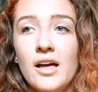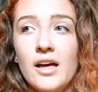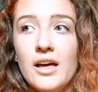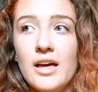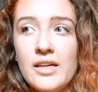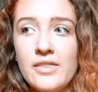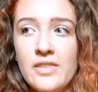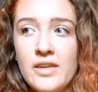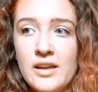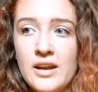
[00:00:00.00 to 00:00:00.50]

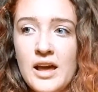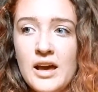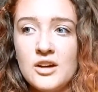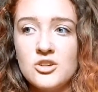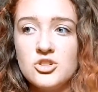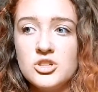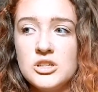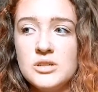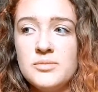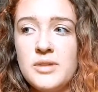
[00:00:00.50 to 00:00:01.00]
And then
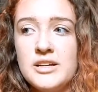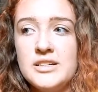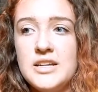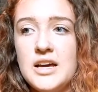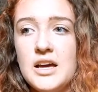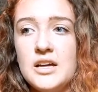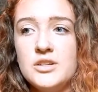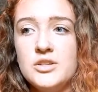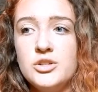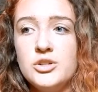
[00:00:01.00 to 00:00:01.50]
actually my
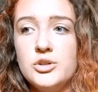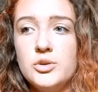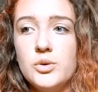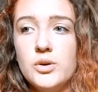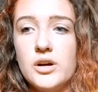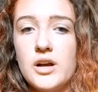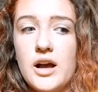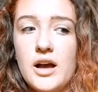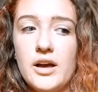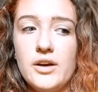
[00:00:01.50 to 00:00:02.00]
dad knew a
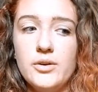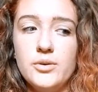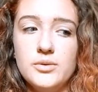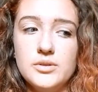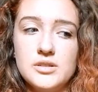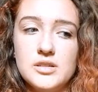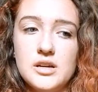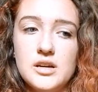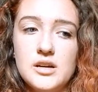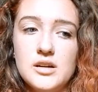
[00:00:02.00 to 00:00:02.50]
guy who was
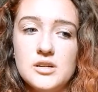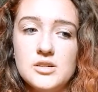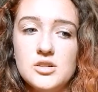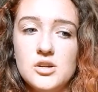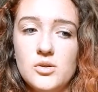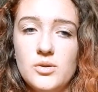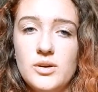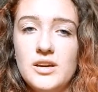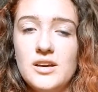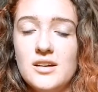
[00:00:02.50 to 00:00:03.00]
there, so
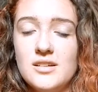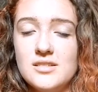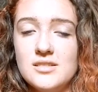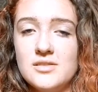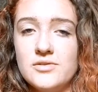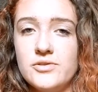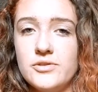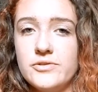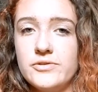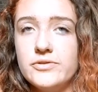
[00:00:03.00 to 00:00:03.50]
he got us in
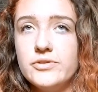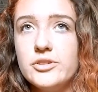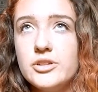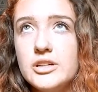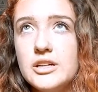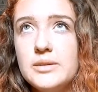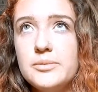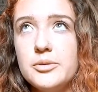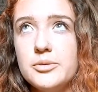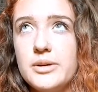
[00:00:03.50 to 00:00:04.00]
for
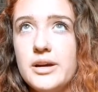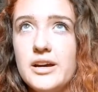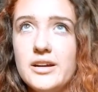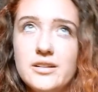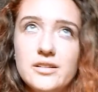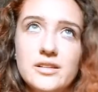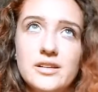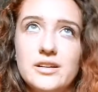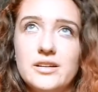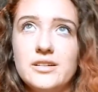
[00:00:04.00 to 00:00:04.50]
free, but we had to
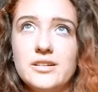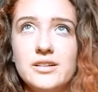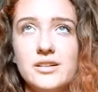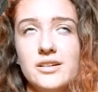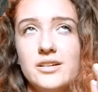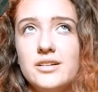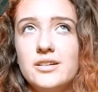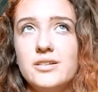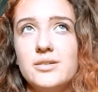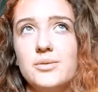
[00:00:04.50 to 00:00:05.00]
like
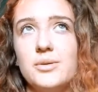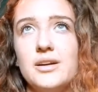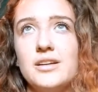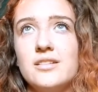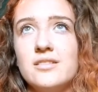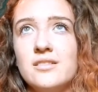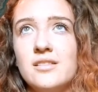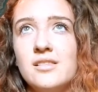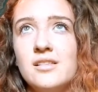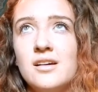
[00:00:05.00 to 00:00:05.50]
wait
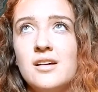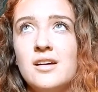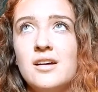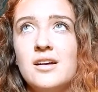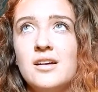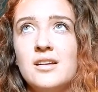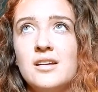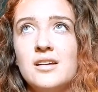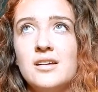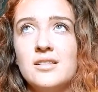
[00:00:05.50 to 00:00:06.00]
in the
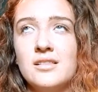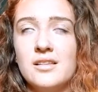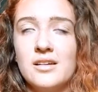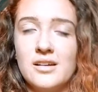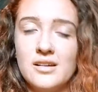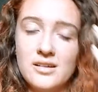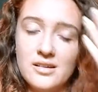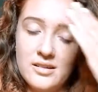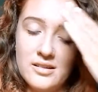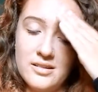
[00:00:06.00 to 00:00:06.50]
line, and
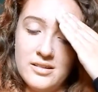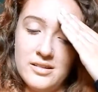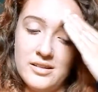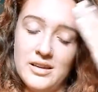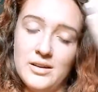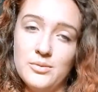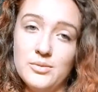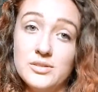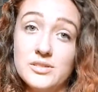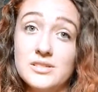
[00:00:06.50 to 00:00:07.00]
like
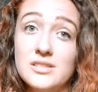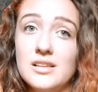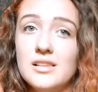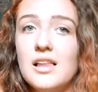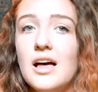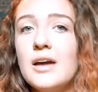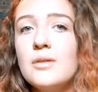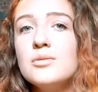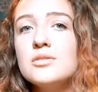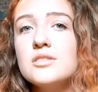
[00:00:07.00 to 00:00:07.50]
the
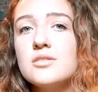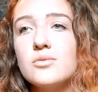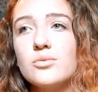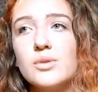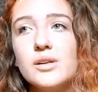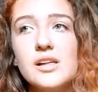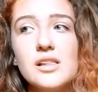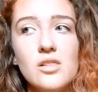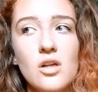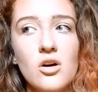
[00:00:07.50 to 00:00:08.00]
line was like
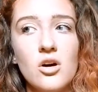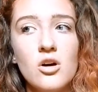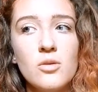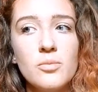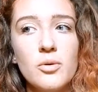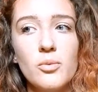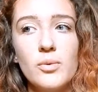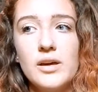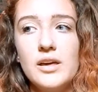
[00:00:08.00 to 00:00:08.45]
really long, but